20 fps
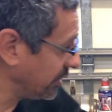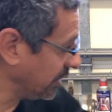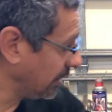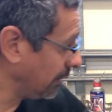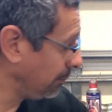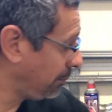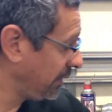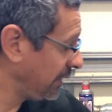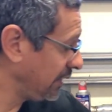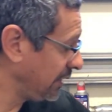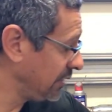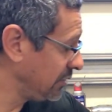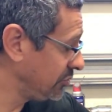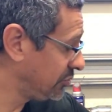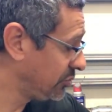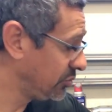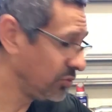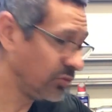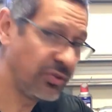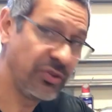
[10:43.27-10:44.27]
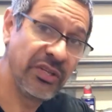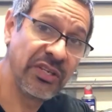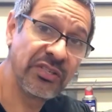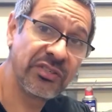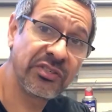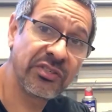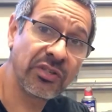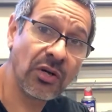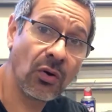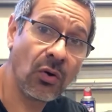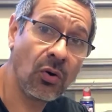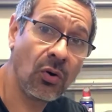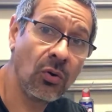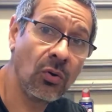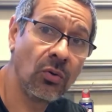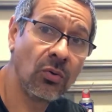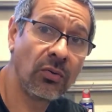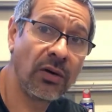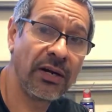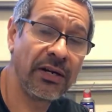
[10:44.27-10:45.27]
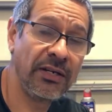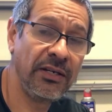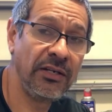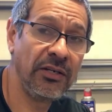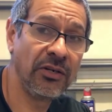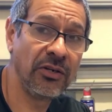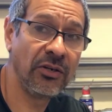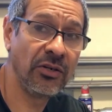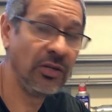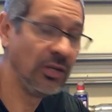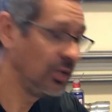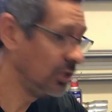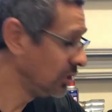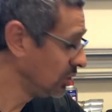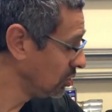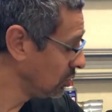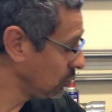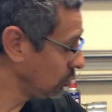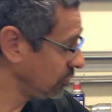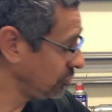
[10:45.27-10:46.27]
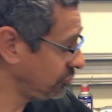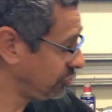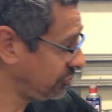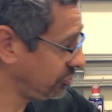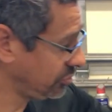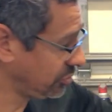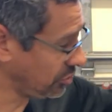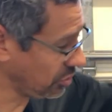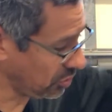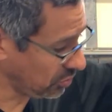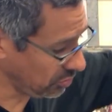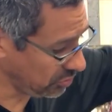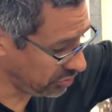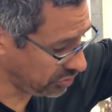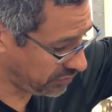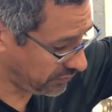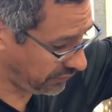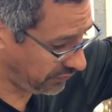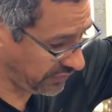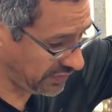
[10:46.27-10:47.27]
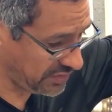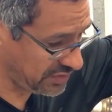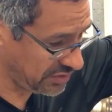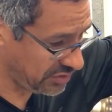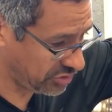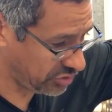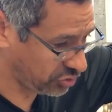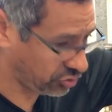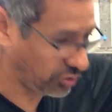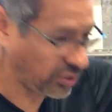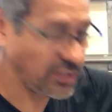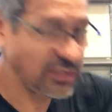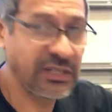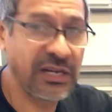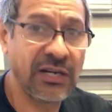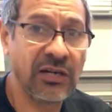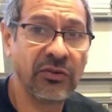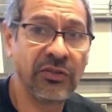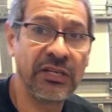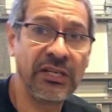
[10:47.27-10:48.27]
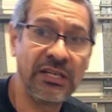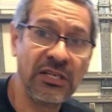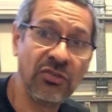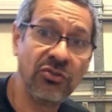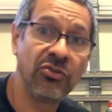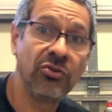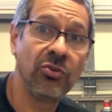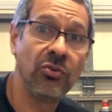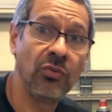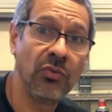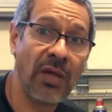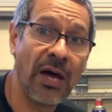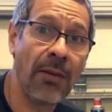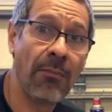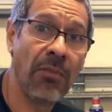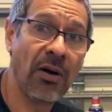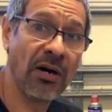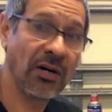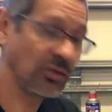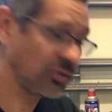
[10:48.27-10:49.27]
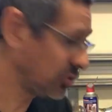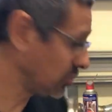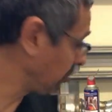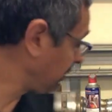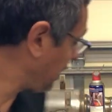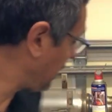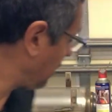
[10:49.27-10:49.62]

dump into this hole right here, which feeds straight down into that box. So